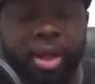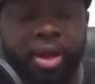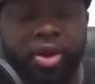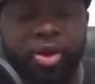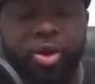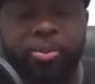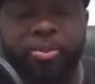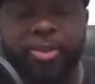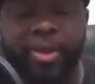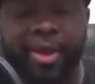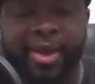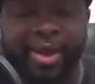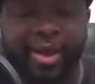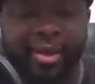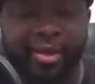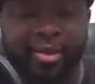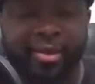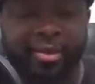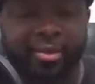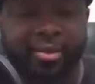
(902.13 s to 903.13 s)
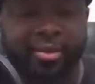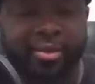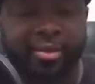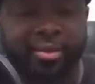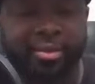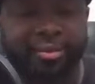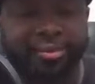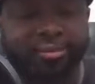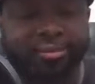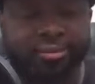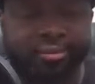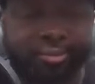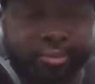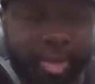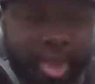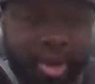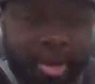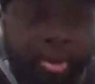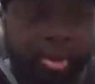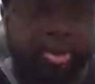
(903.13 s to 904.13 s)
hope that.
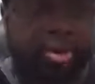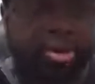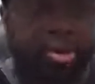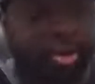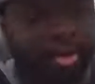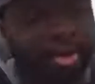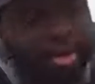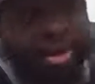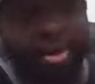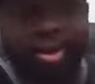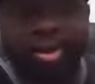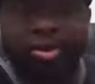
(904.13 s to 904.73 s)
Oh yeah,